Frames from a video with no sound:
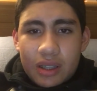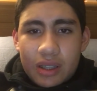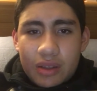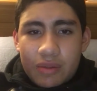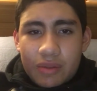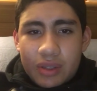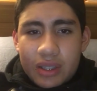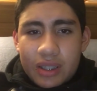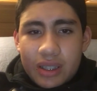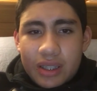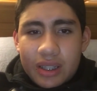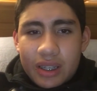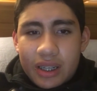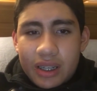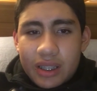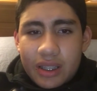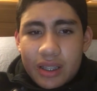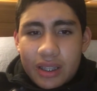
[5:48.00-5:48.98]
did
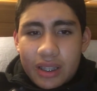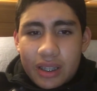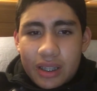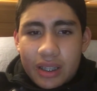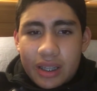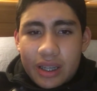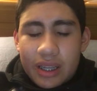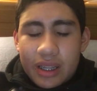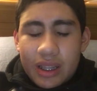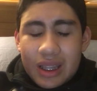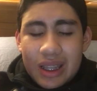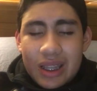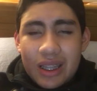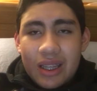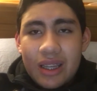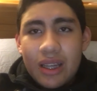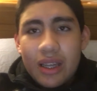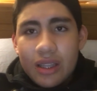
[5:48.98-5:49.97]
good, and yeah
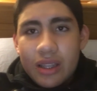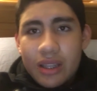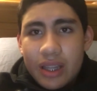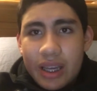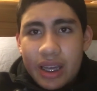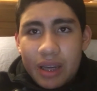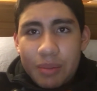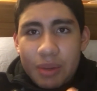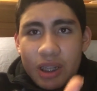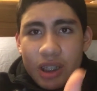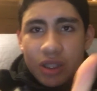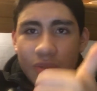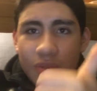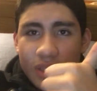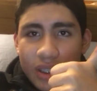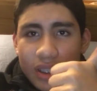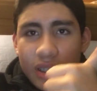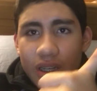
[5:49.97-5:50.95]
the the animation
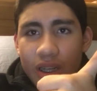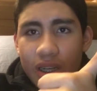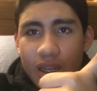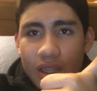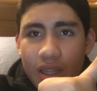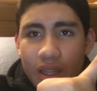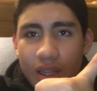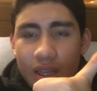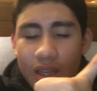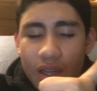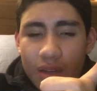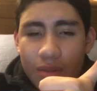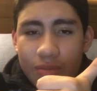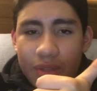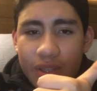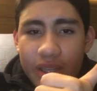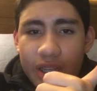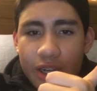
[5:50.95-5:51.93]
was good.
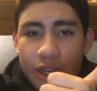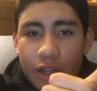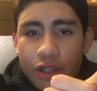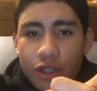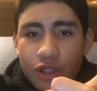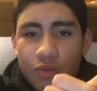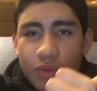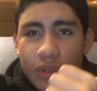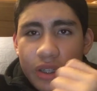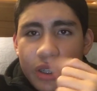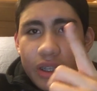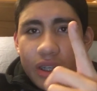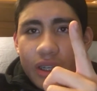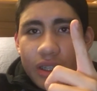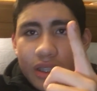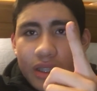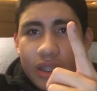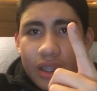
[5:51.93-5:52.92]
Um, the characters were
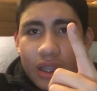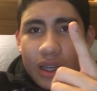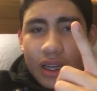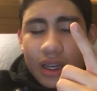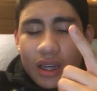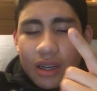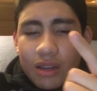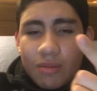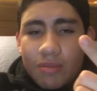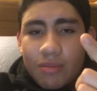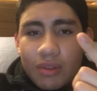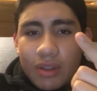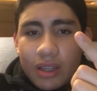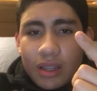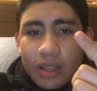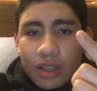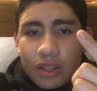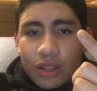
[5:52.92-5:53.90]
good. Um.
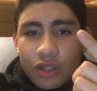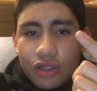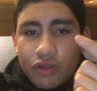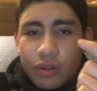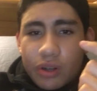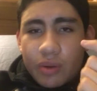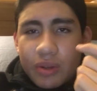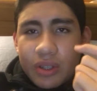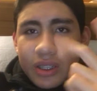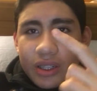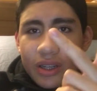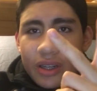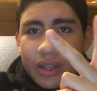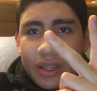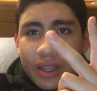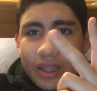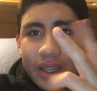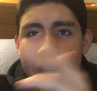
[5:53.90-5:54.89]
The story was
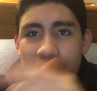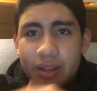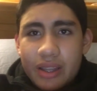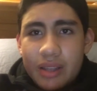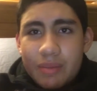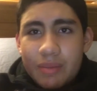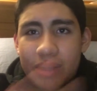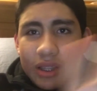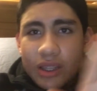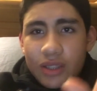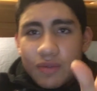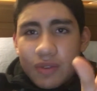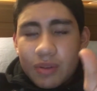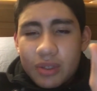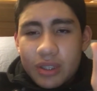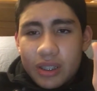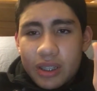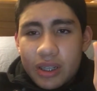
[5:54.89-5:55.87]
good and everything about this
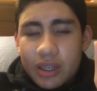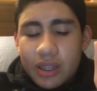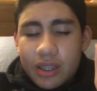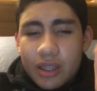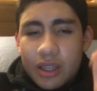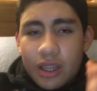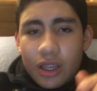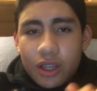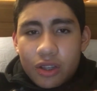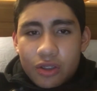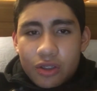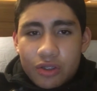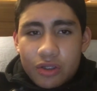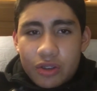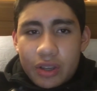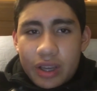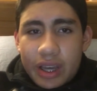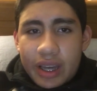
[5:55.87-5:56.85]
film was good.
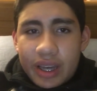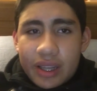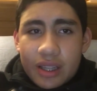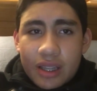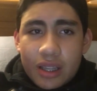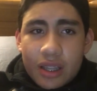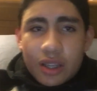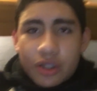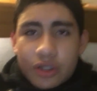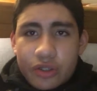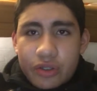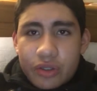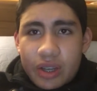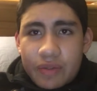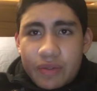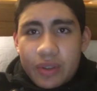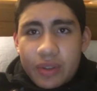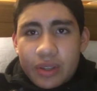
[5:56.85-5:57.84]
So yeah. So
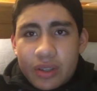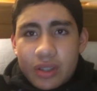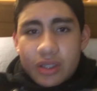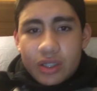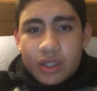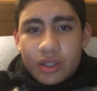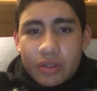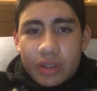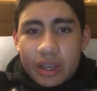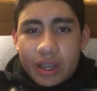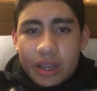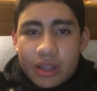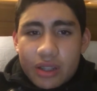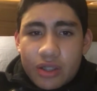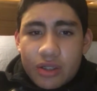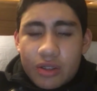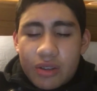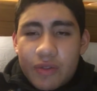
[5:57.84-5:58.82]
if you, so yeah,
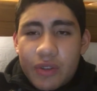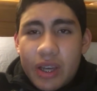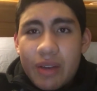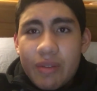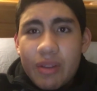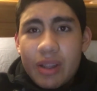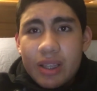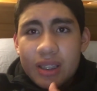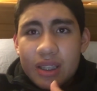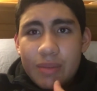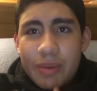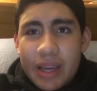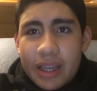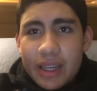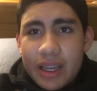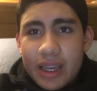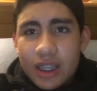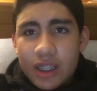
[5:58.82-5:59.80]
so if you have not seen
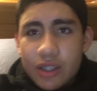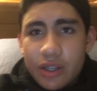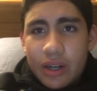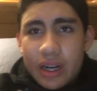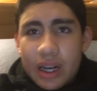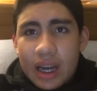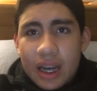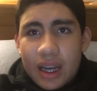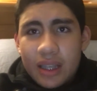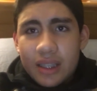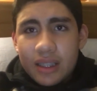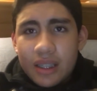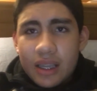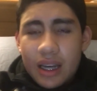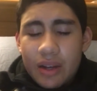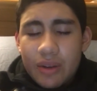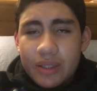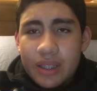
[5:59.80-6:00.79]
Madagascar, I,
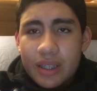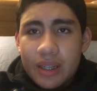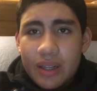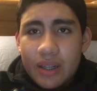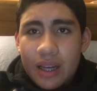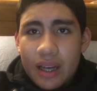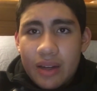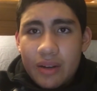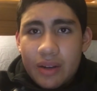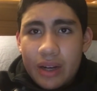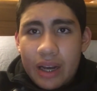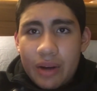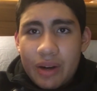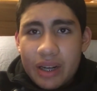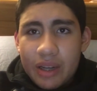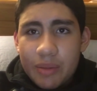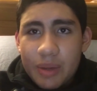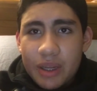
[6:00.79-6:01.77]
I, I
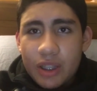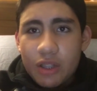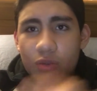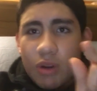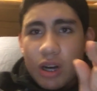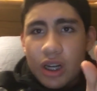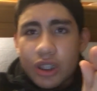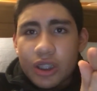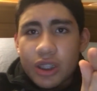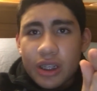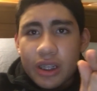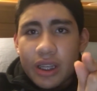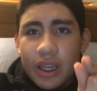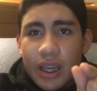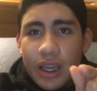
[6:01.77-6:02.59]
recommend you watch it,